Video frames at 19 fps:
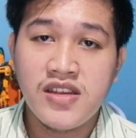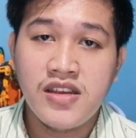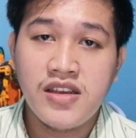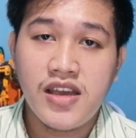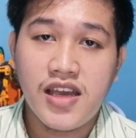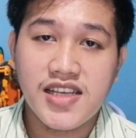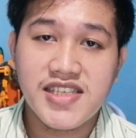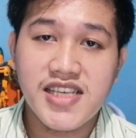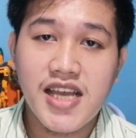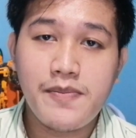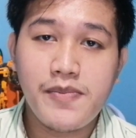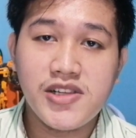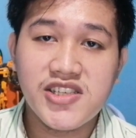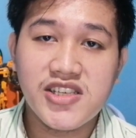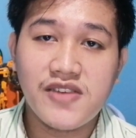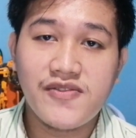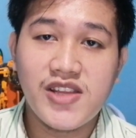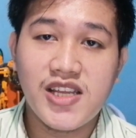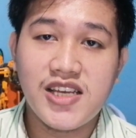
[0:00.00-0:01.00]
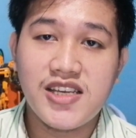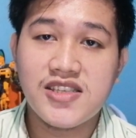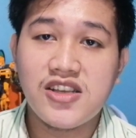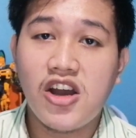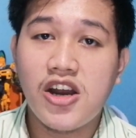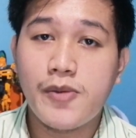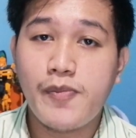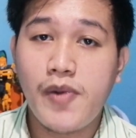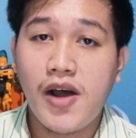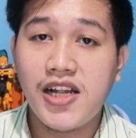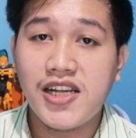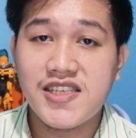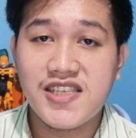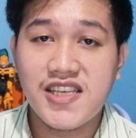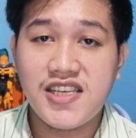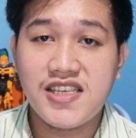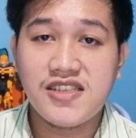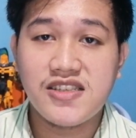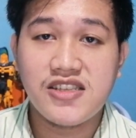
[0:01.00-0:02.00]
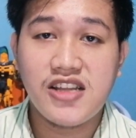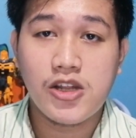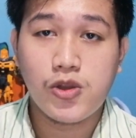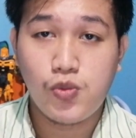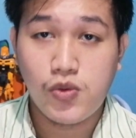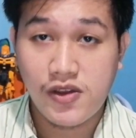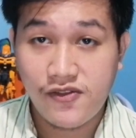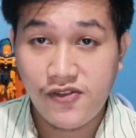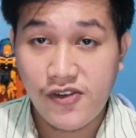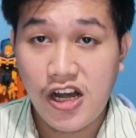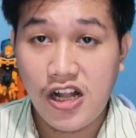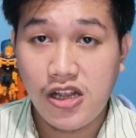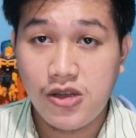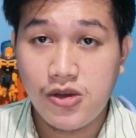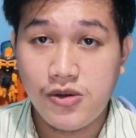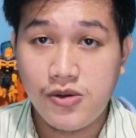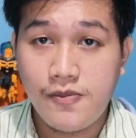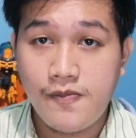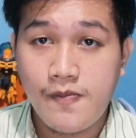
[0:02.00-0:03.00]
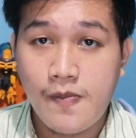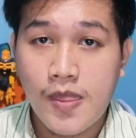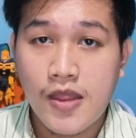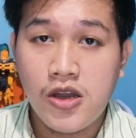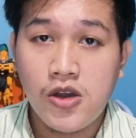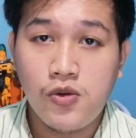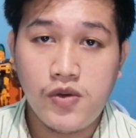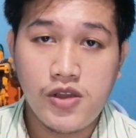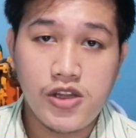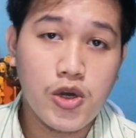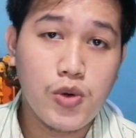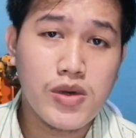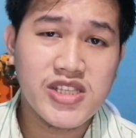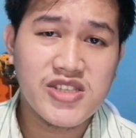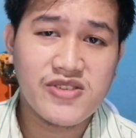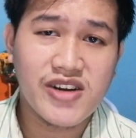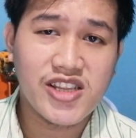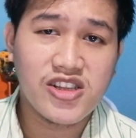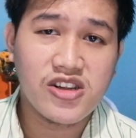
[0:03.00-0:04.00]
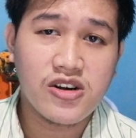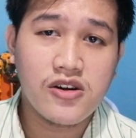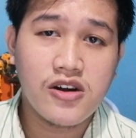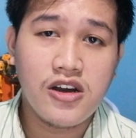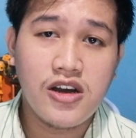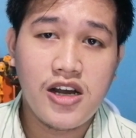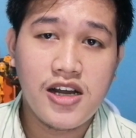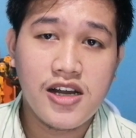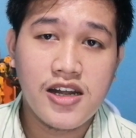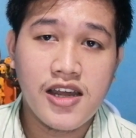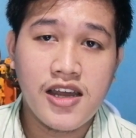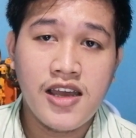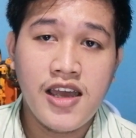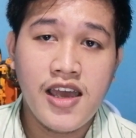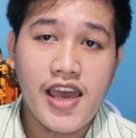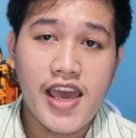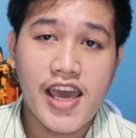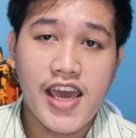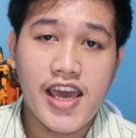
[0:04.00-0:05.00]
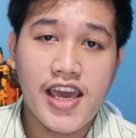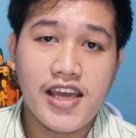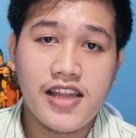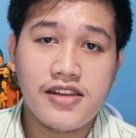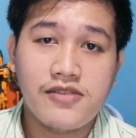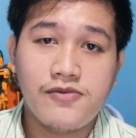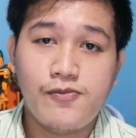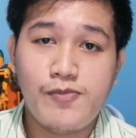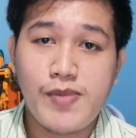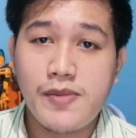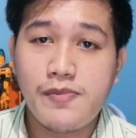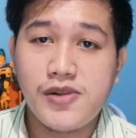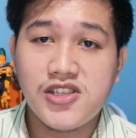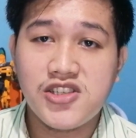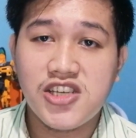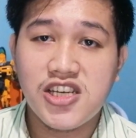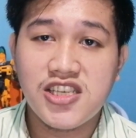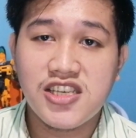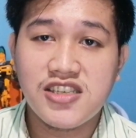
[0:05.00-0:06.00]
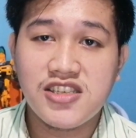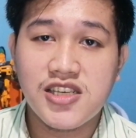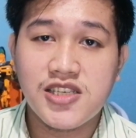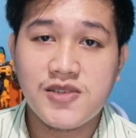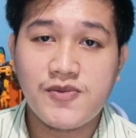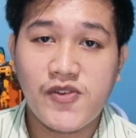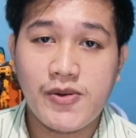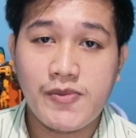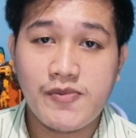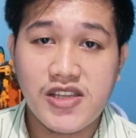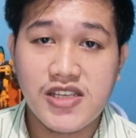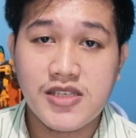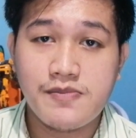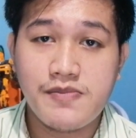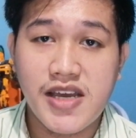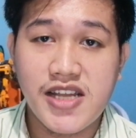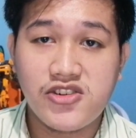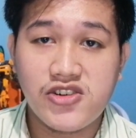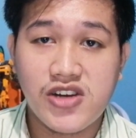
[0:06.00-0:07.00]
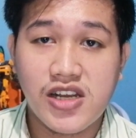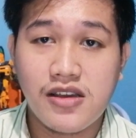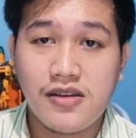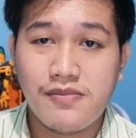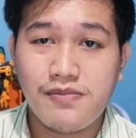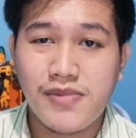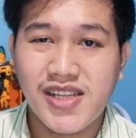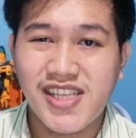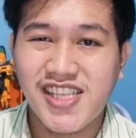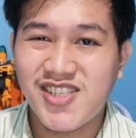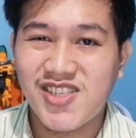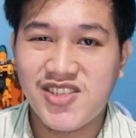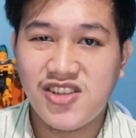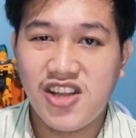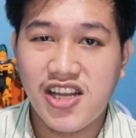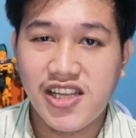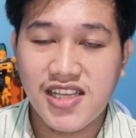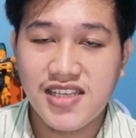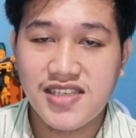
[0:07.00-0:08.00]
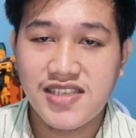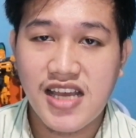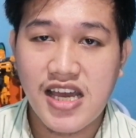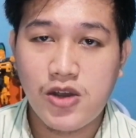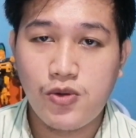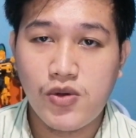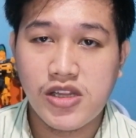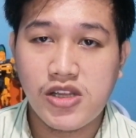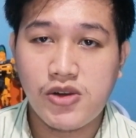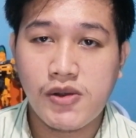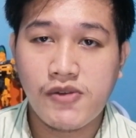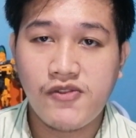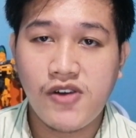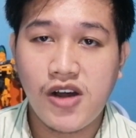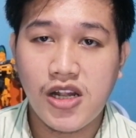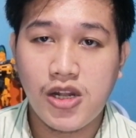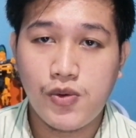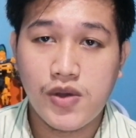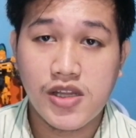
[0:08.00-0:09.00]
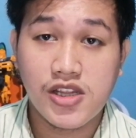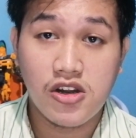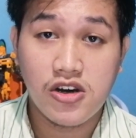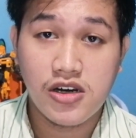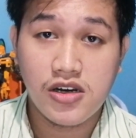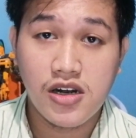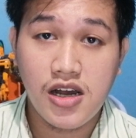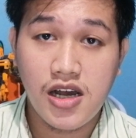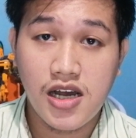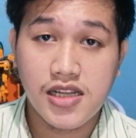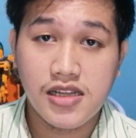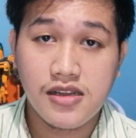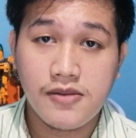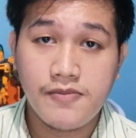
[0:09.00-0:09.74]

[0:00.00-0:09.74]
Examples of this are policies that we follow. We know what's right or wrong, and people judges us from this metric, but it's not exact whether we follow it or not.